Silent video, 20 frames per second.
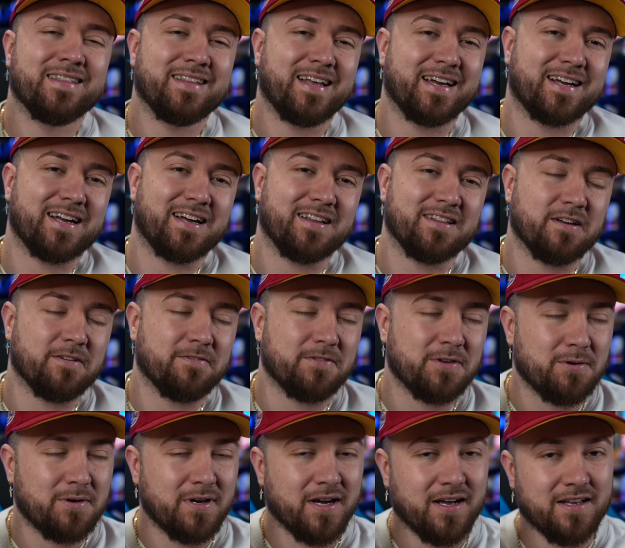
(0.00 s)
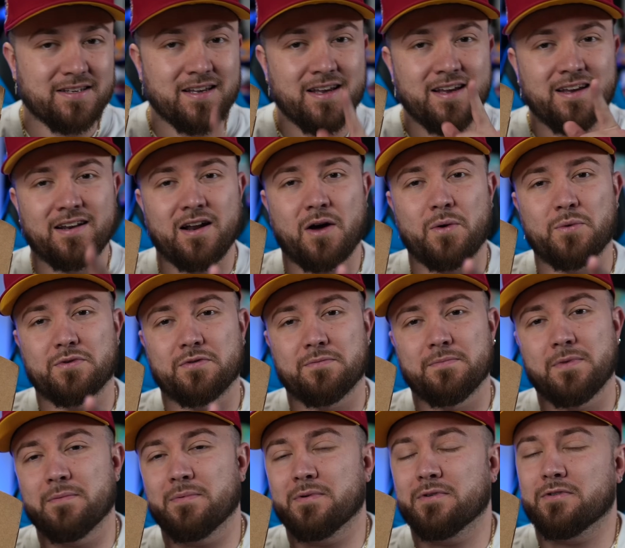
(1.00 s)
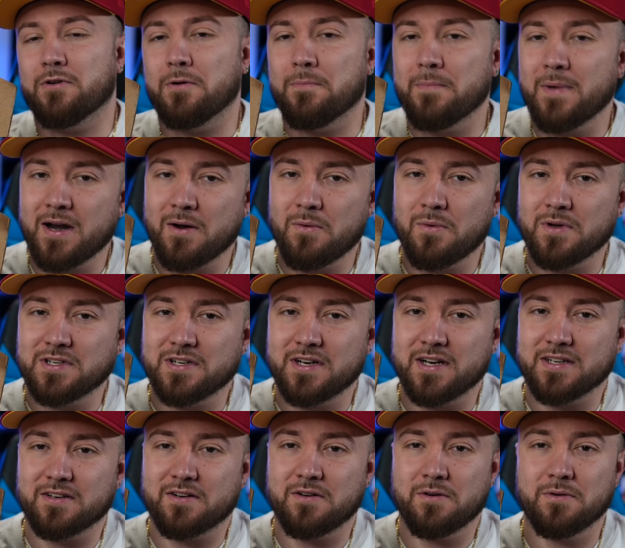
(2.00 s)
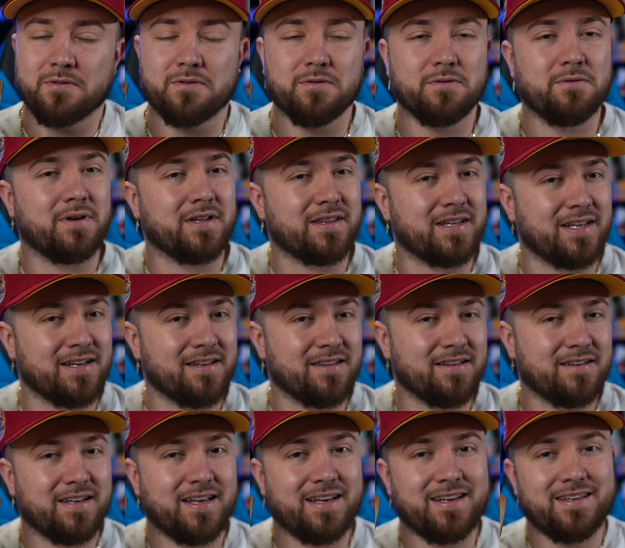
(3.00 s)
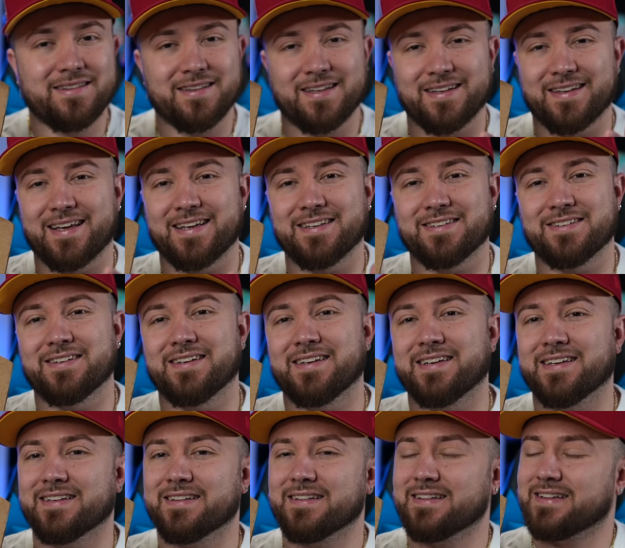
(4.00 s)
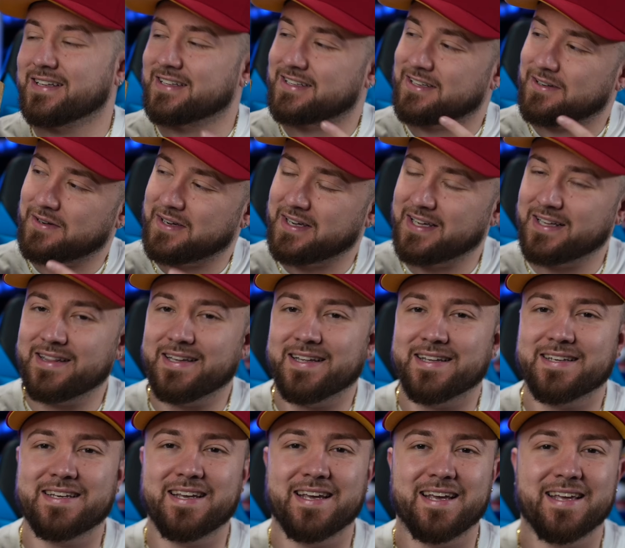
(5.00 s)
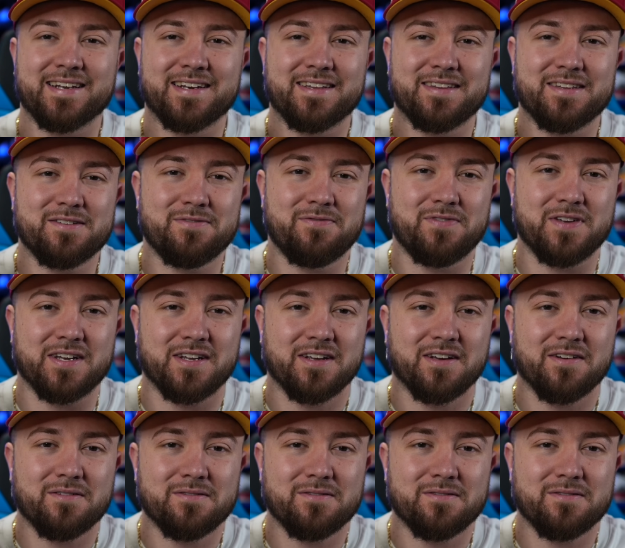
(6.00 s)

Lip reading: like I love you guys. And always remember, no matter what you guys are going through, at the end of the day's gonna end. Let's go ahead, let's get into this video.